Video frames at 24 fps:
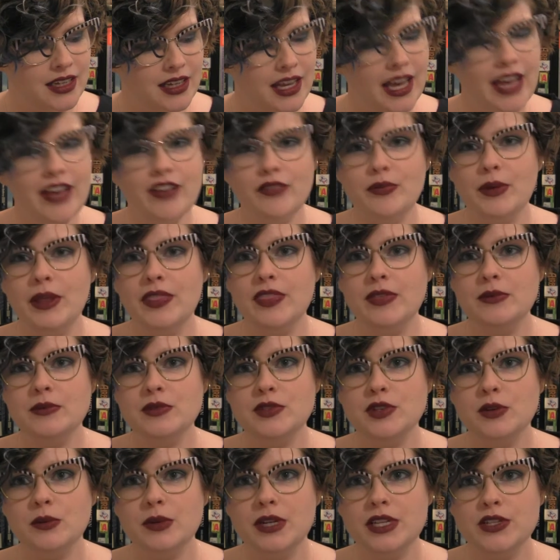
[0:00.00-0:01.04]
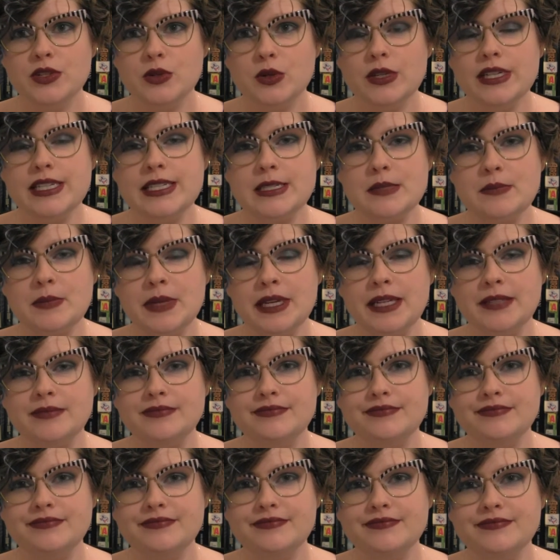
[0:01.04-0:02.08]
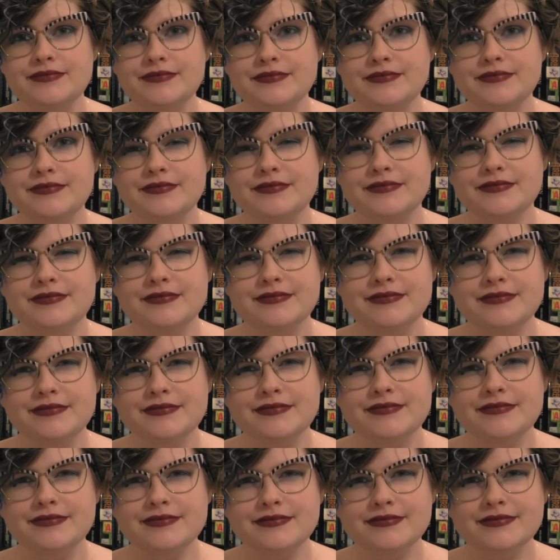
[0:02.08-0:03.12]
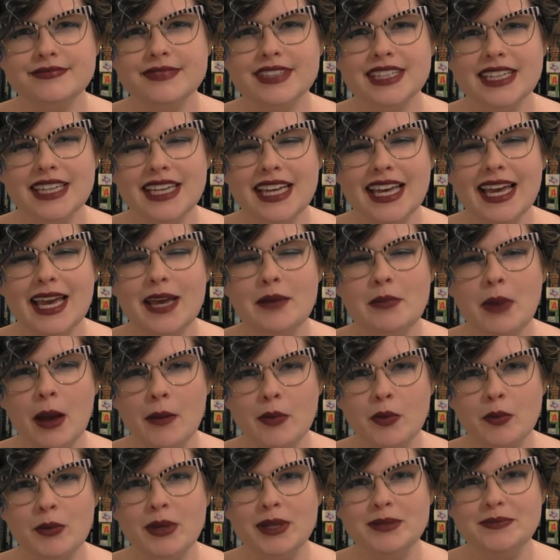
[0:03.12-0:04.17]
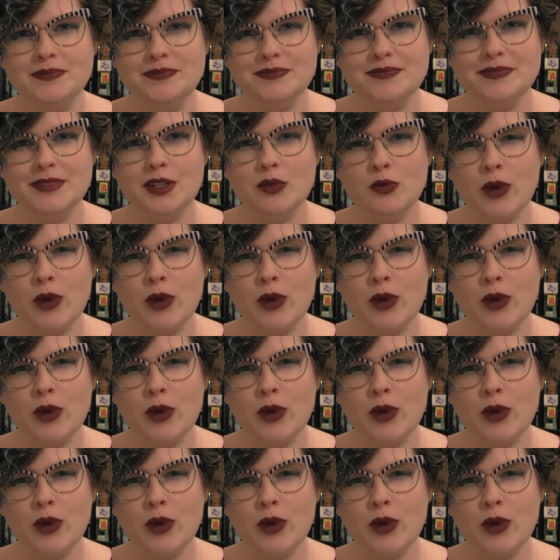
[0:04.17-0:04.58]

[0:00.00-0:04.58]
I bought them so many toys, but a peppermint,